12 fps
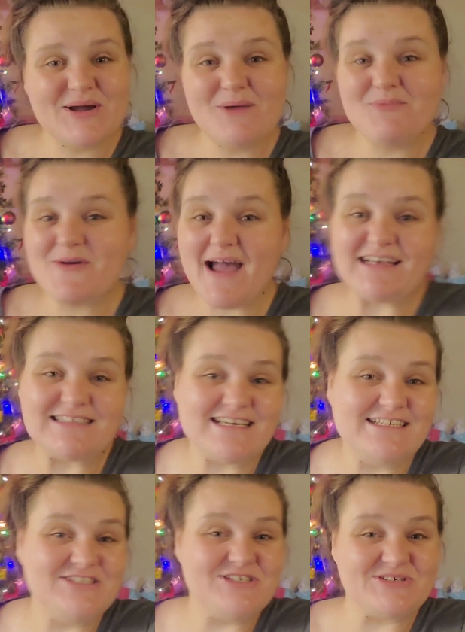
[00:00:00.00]
hope you guys
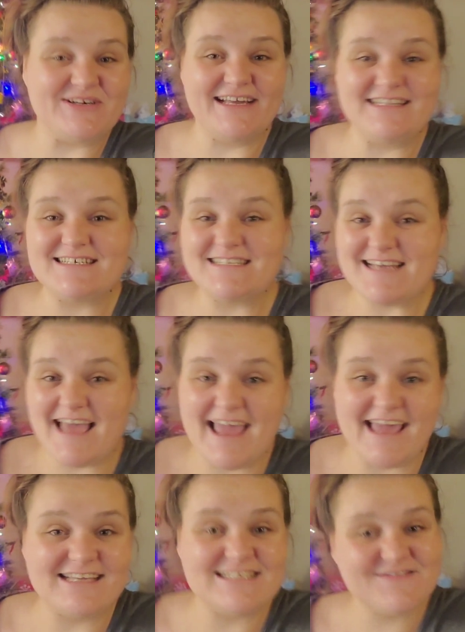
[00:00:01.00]
enjoyed
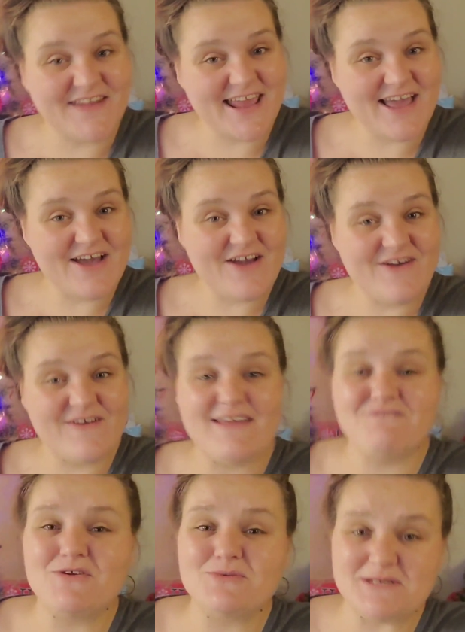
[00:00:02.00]
today's video.
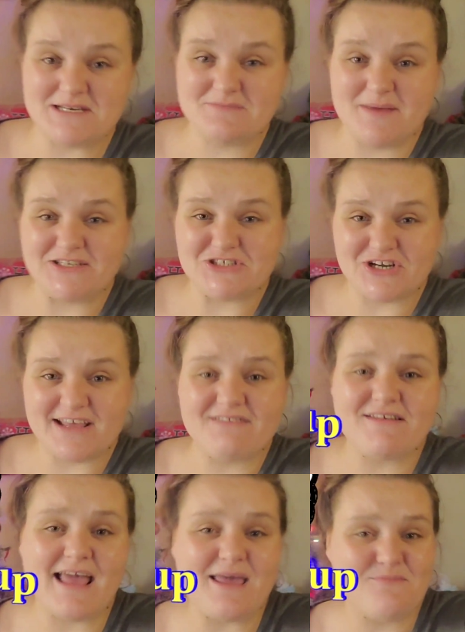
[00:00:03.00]
If you did, be sure to give
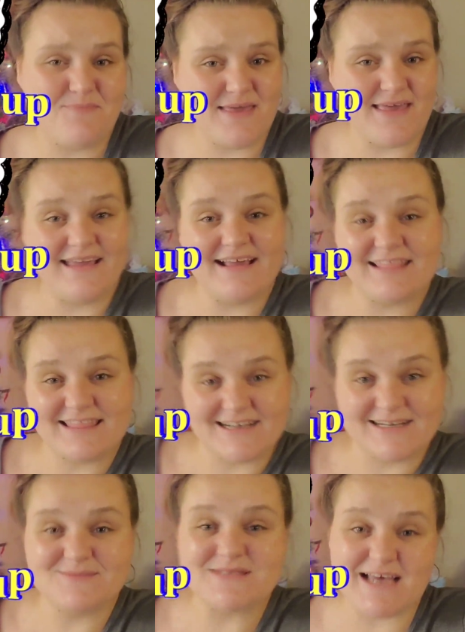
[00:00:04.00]
it a big
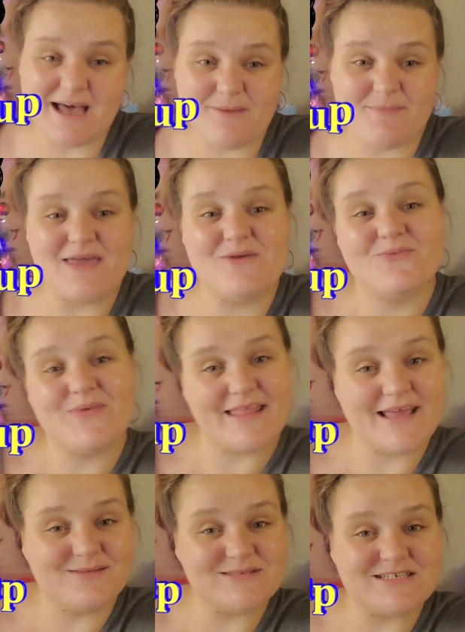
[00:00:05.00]
thumbs up. It
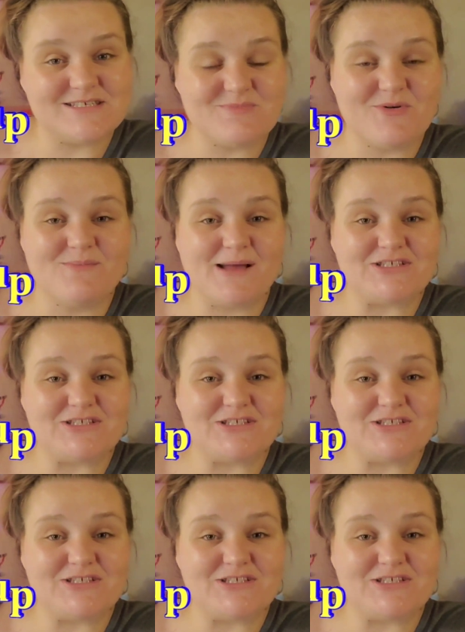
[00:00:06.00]
really helps to support my